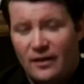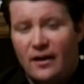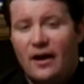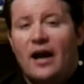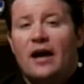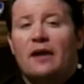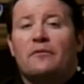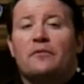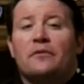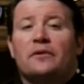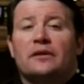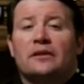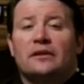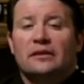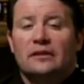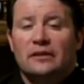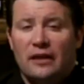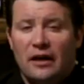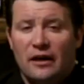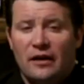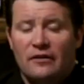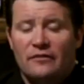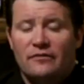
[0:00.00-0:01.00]
I would
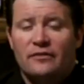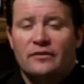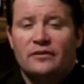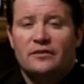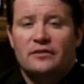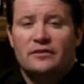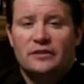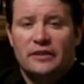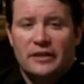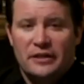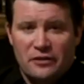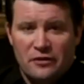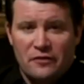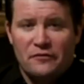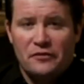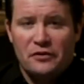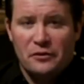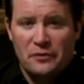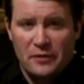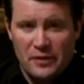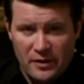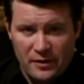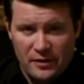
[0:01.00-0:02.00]
love to
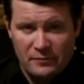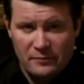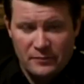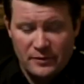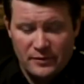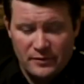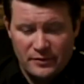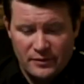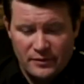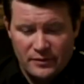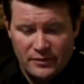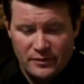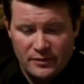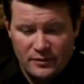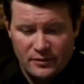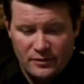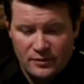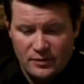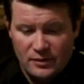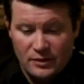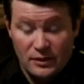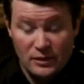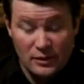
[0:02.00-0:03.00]
interview him.
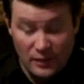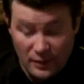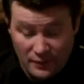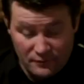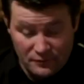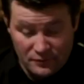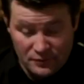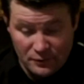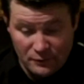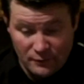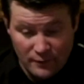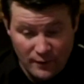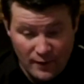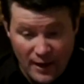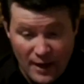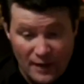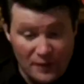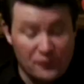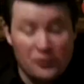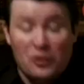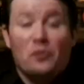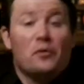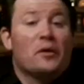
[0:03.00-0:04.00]
Love to.
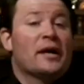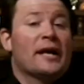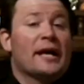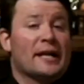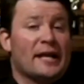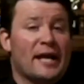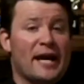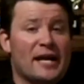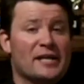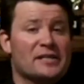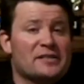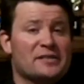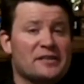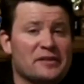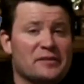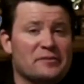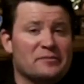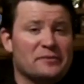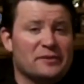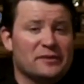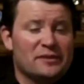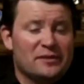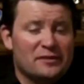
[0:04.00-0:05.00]
I don't know what I'd ask
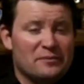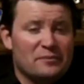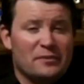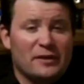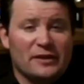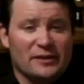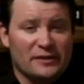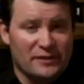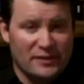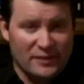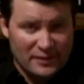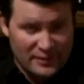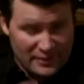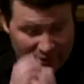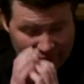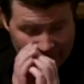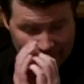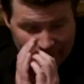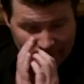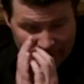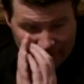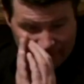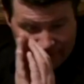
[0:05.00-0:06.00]
him, but
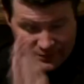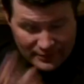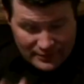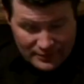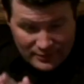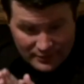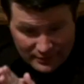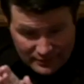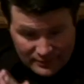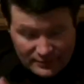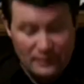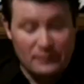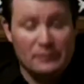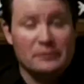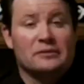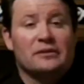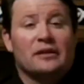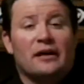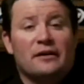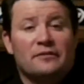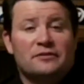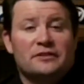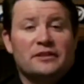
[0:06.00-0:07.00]
I would
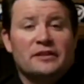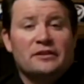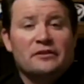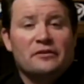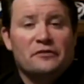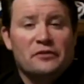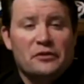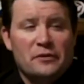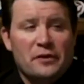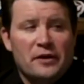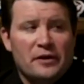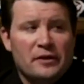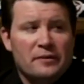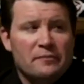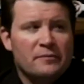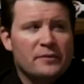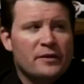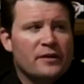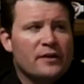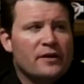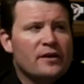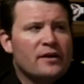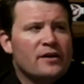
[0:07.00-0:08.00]
love to interview him.